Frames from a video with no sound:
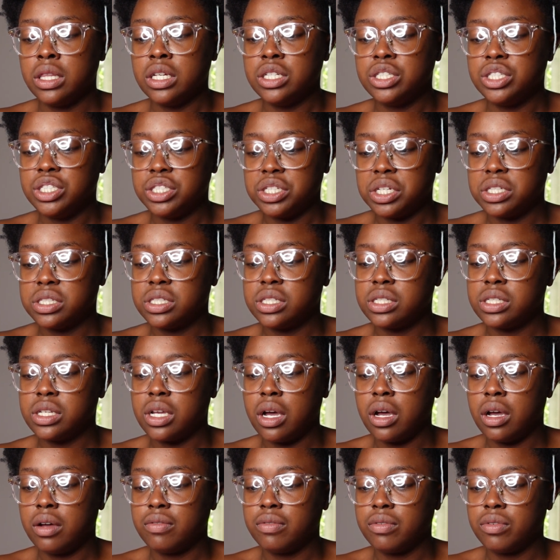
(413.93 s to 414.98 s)
gist
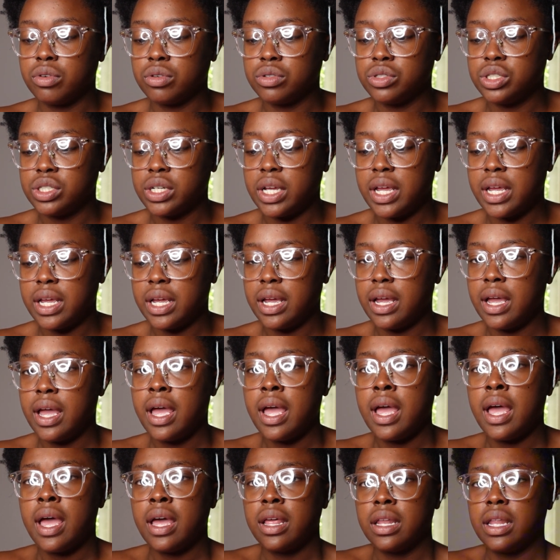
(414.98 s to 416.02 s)
of crocheting,
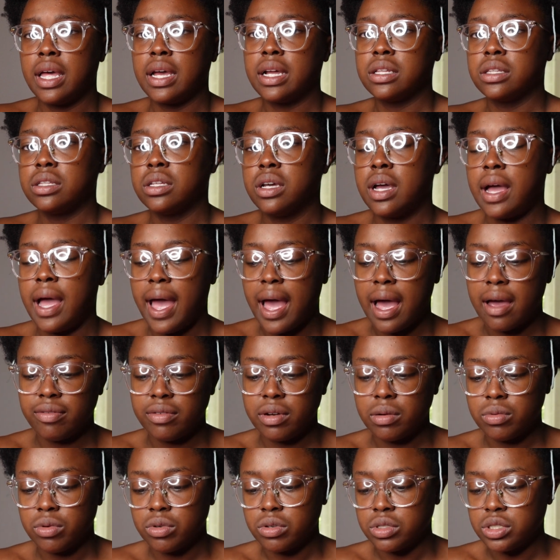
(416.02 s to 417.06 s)
like the half
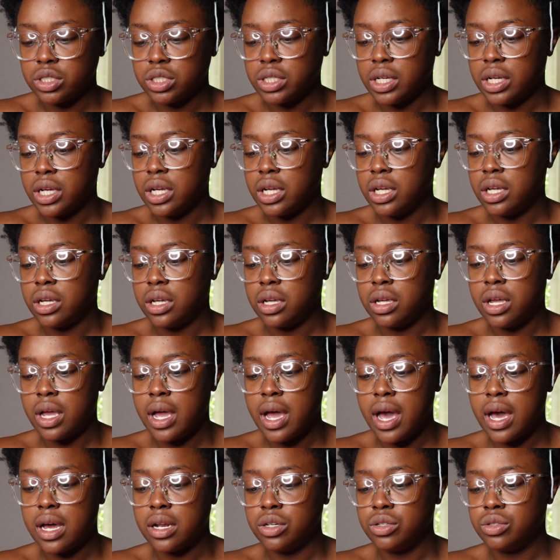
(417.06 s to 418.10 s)
double crochet,
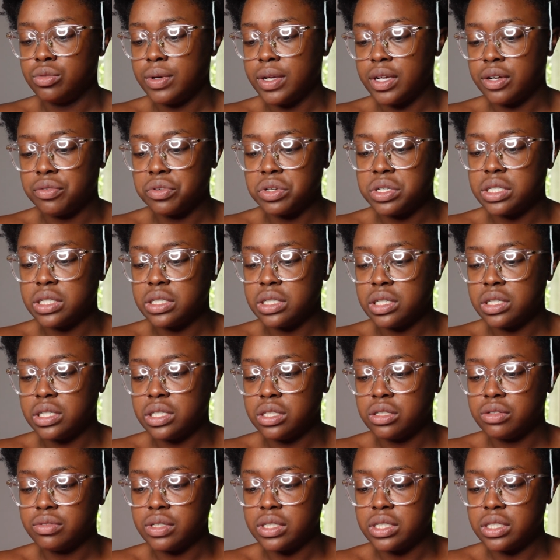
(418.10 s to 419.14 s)
how to do increases and
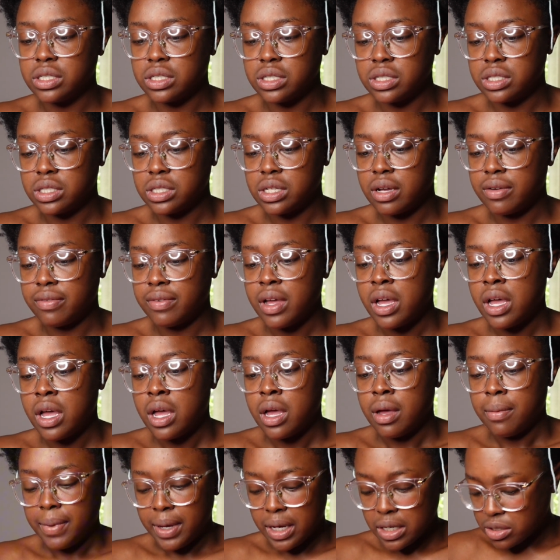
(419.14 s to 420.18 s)
decreases and stuff.
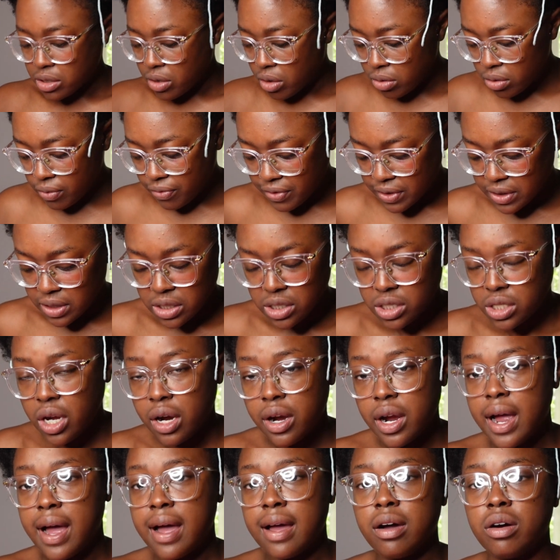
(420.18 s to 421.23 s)
Because for this
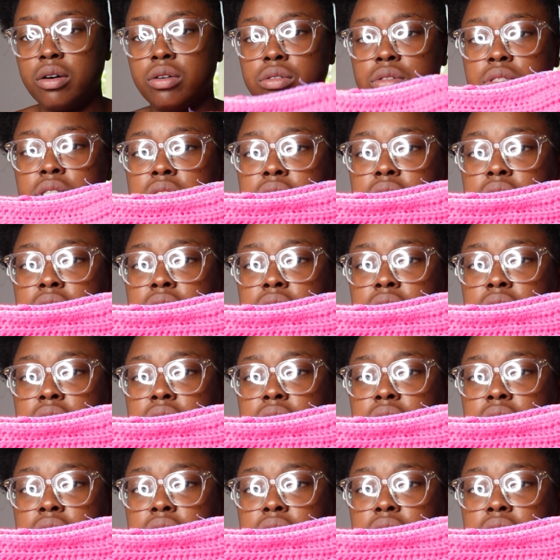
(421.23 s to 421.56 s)
skirt, I only